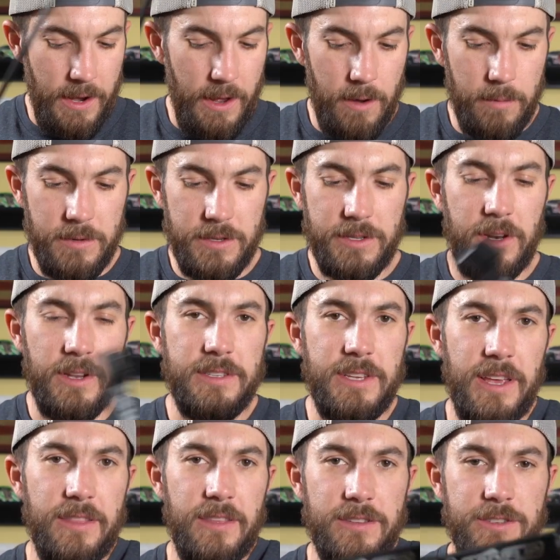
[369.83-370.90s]
now I'm just going to
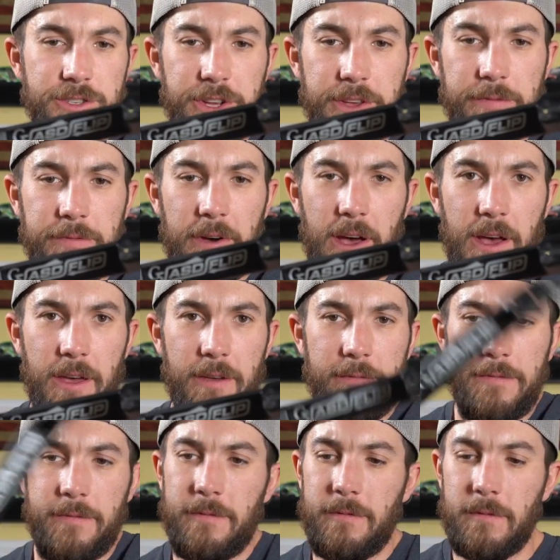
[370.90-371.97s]
take this G5
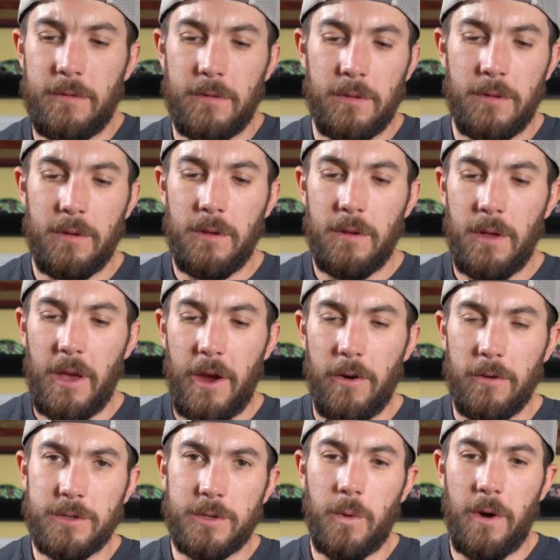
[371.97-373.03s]

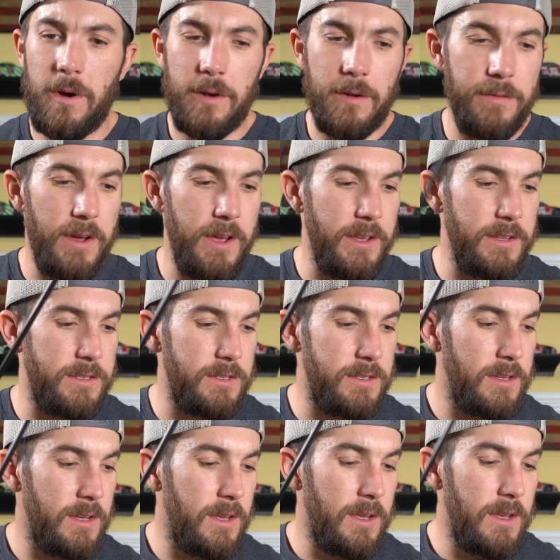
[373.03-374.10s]
arrow squaring device
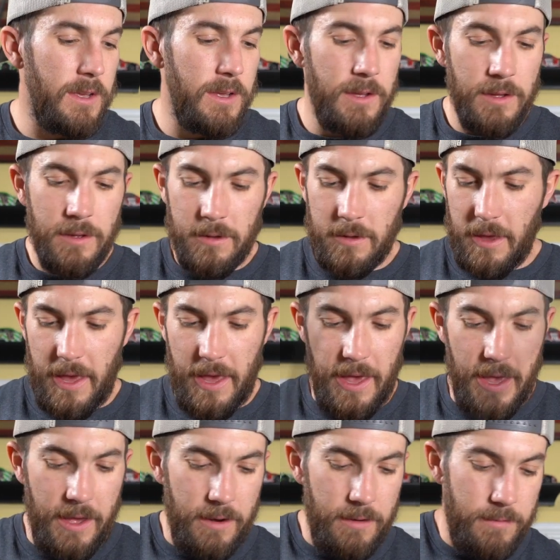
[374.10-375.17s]

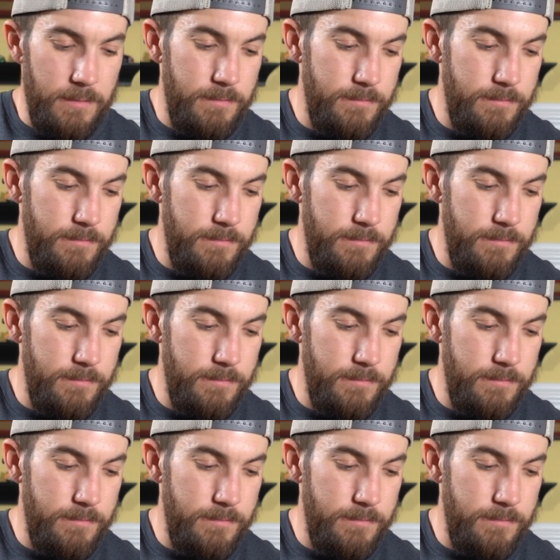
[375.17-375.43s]
and